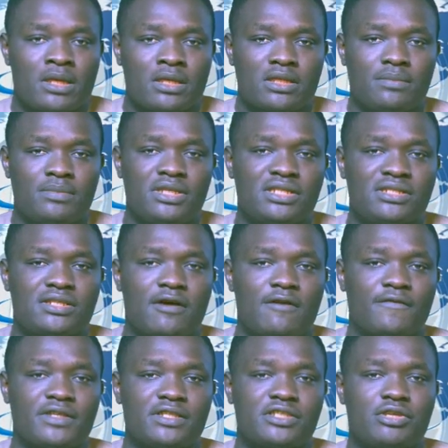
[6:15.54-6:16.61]
The Minister
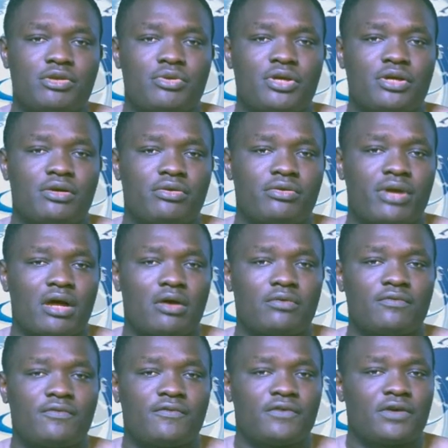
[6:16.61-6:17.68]
of Interior,
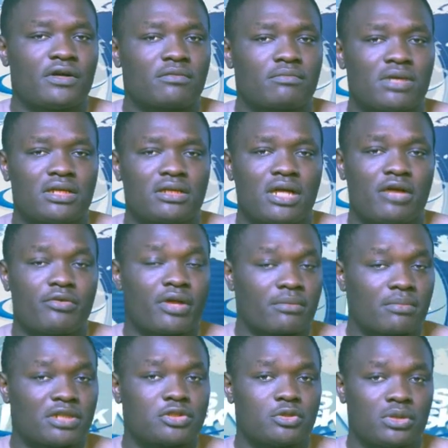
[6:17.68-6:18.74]
Rauf
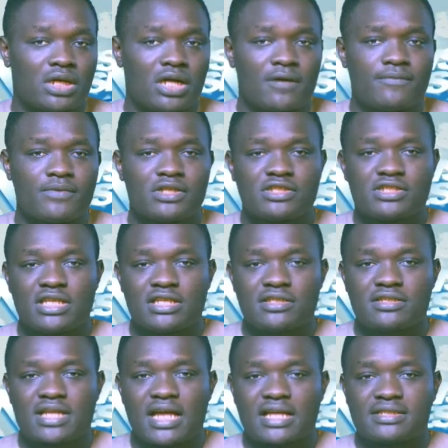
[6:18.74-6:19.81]
Aregbesola, uh,
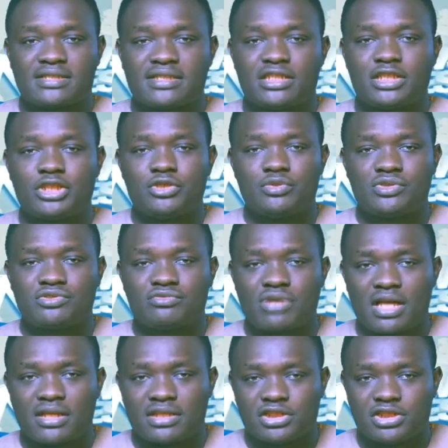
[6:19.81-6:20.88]
says that a new
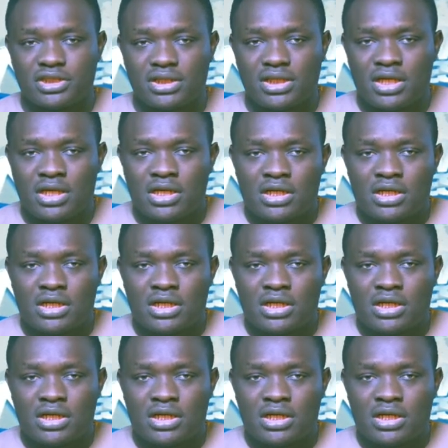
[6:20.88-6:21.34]
strategy